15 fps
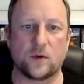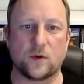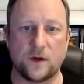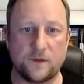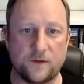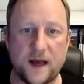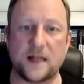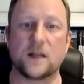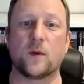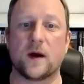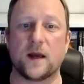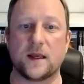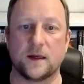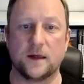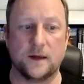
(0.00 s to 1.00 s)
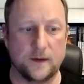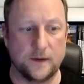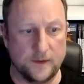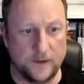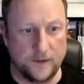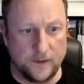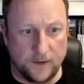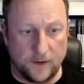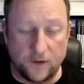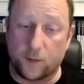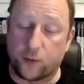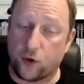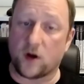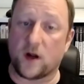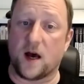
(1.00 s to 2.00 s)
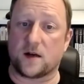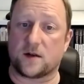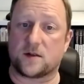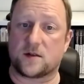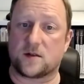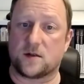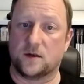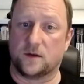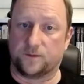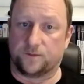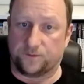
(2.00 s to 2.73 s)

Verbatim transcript: can evaluate the products